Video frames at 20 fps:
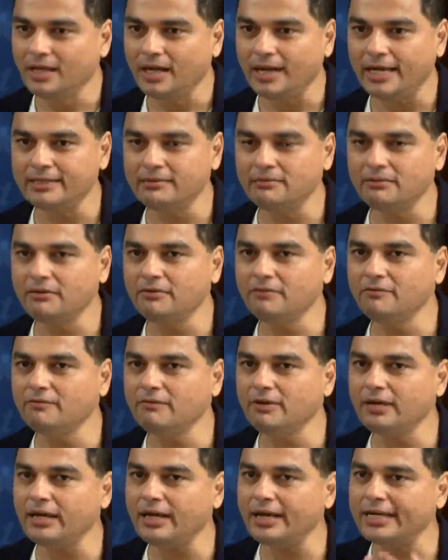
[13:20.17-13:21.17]
And
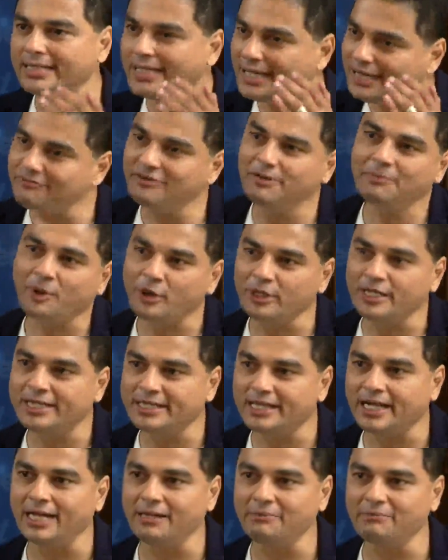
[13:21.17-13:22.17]
at every point
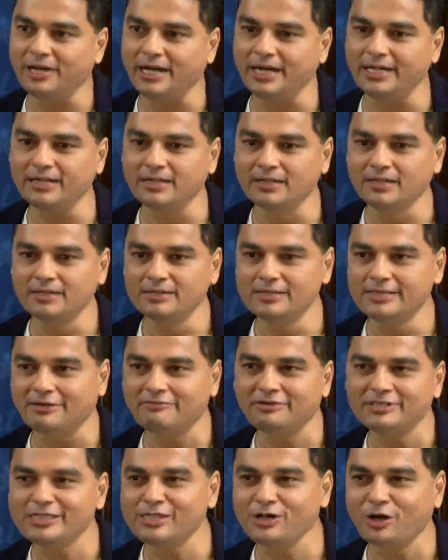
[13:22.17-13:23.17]
in time, right,
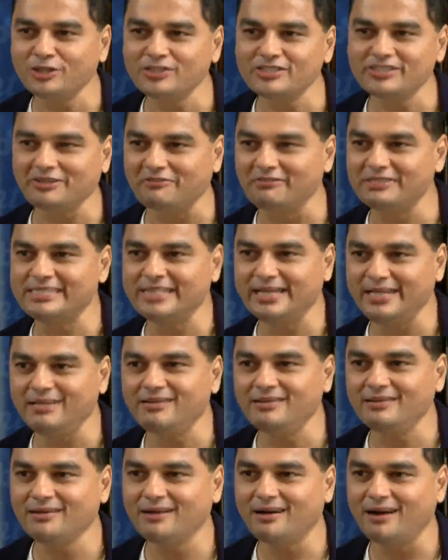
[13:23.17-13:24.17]
someone's loss is someone's
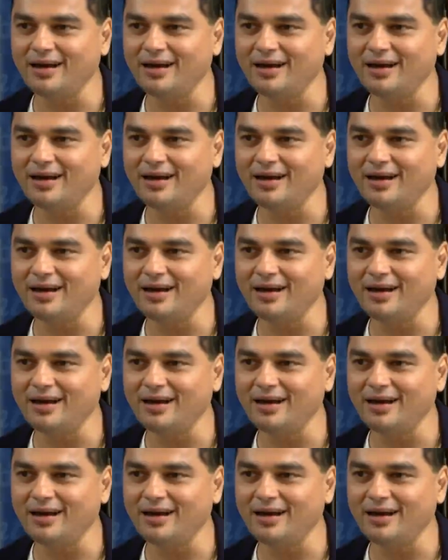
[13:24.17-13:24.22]
gain.